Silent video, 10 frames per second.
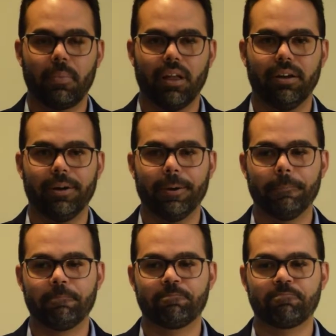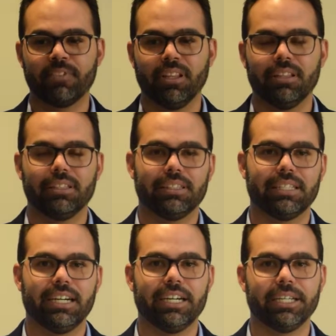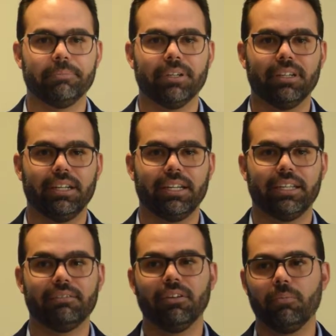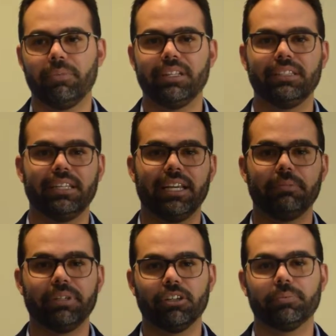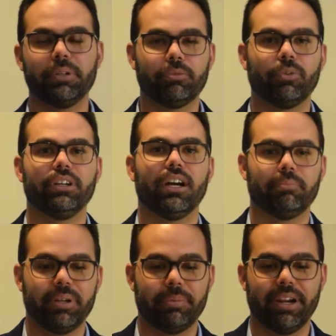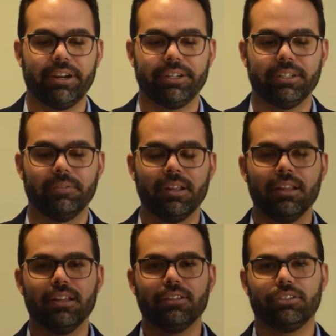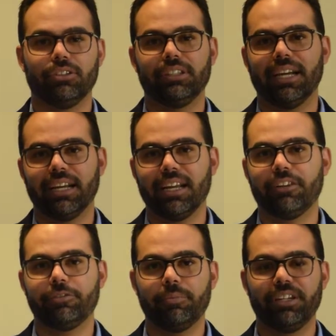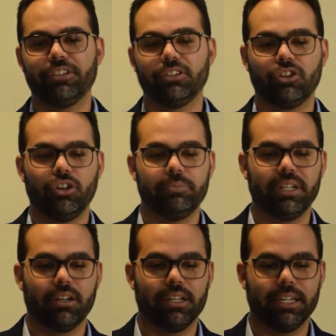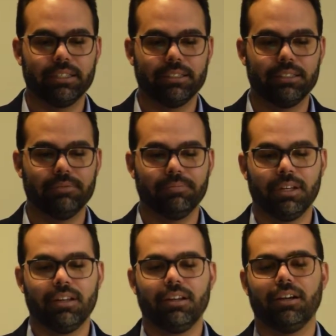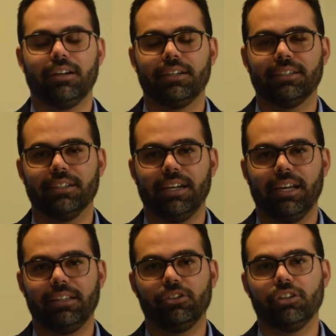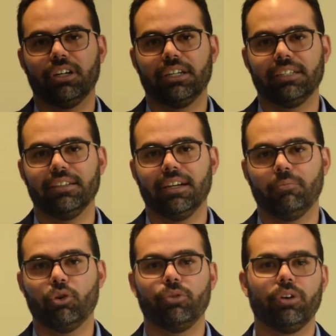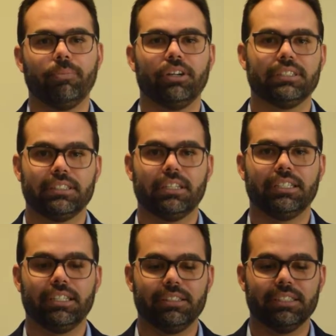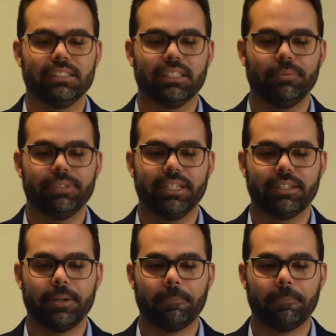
time and being delayed because people were not prepared. So that kind of information could be collected and done a more robust study on this subject.